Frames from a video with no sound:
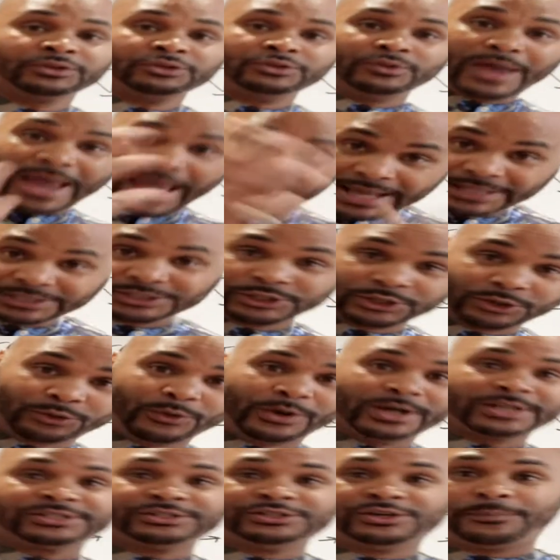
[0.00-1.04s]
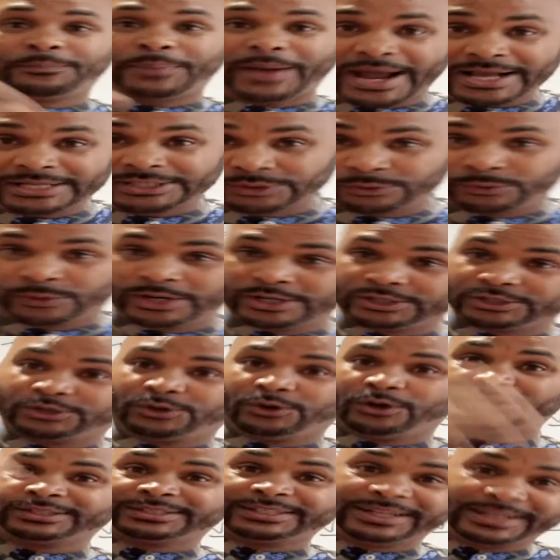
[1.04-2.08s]
You answer a question, you pass the quiz, you
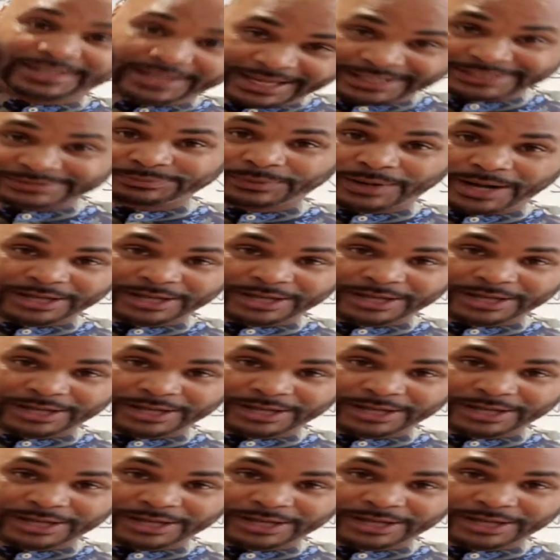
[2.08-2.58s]
go into the next